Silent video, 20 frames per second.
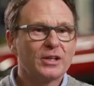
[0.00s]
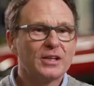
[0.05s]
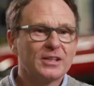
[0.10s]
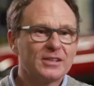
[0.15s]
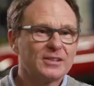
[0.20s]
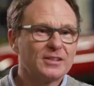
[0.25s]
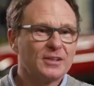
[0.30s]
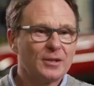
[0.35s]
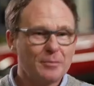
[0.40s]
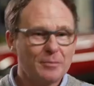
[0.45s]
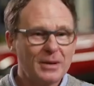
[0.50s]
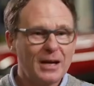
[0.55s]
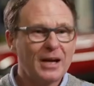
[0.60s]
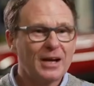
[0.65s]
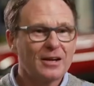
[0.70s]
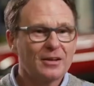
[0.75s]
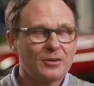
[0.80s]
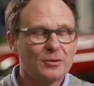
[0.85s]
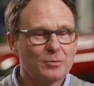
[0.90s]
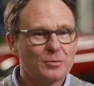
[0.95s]
kids in the
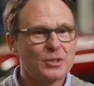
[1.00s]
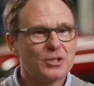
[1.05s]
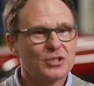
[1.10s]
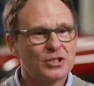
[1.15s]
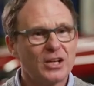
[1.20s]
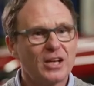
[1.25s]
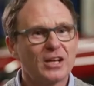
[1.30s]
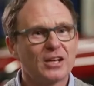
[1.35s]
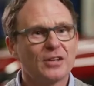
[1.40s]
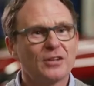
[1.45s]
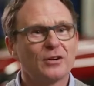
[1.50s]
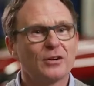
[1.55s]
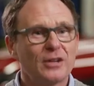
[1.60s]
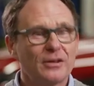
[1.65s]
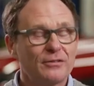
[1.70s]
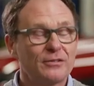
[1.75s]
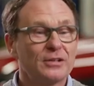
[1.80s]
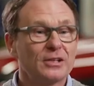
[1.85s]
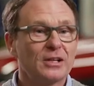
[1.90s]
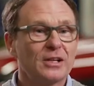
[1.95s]
back to be shaken on
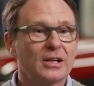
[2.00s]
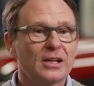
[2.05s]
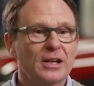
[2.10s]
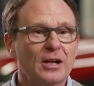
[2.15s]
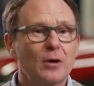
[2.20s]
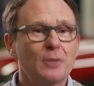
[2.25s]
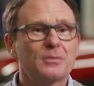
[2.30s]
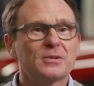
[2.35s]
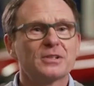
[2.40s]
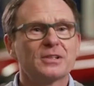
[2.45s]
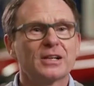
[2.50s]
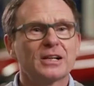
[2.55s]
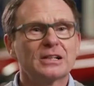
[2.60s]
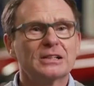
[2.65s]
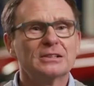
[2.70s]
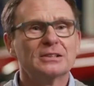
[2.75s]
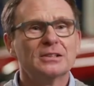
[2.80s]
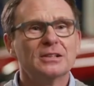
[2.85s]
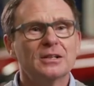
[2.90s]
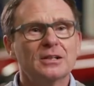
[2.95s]
every little
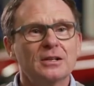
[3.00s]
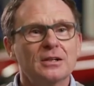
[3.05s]
obstacle.